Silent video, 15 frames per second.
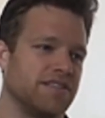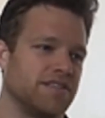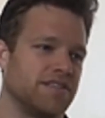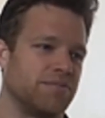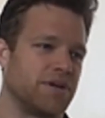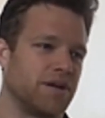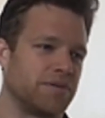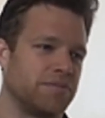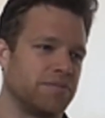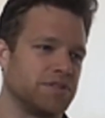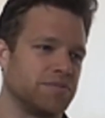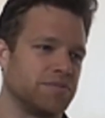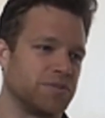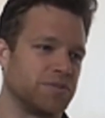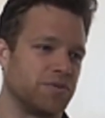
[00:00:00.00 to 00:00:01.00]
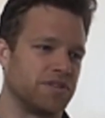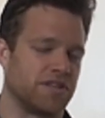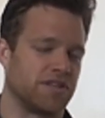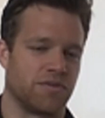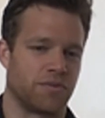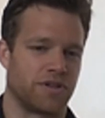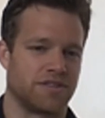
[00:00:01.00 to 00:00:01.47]
The problem is much more that
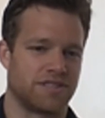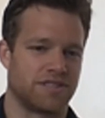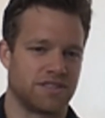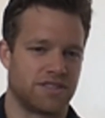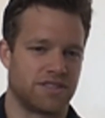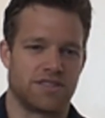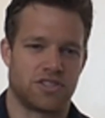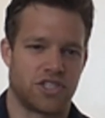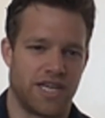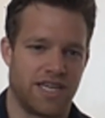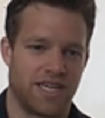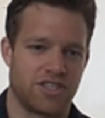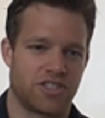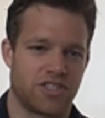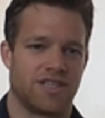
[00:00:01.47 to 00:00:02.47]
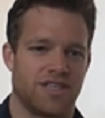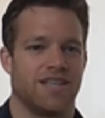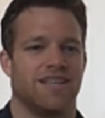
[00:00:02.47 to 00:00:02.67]
the world has just changed,